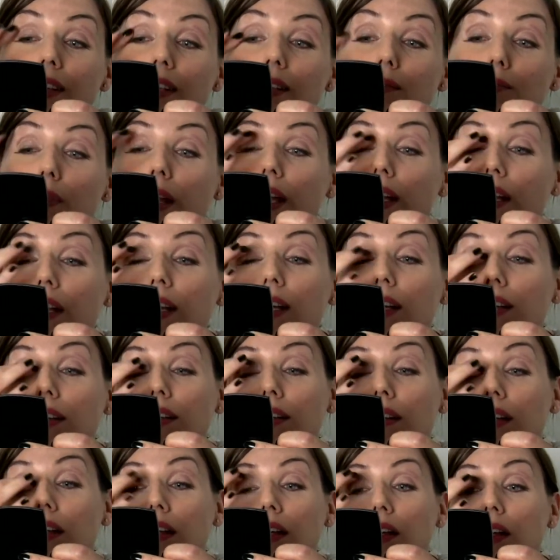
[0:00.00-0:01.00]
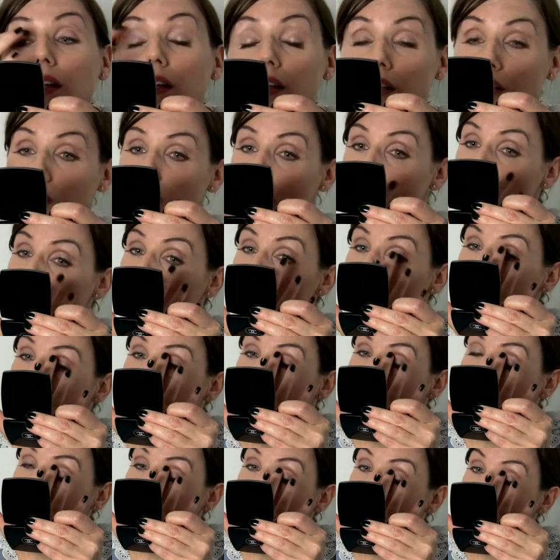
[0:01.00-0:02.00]
as mine has.
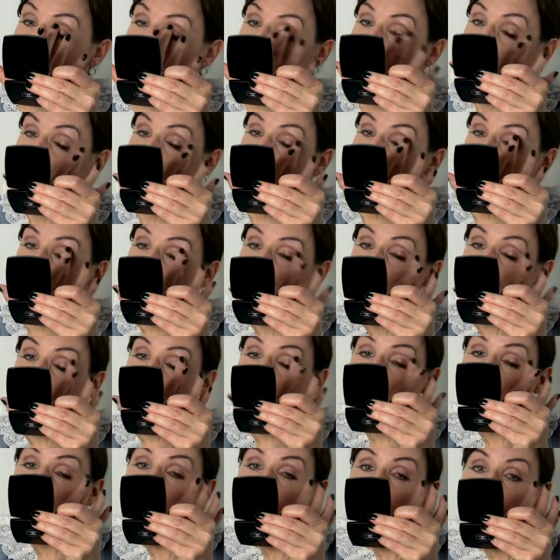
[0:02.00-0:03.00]
You would put the eyeliner on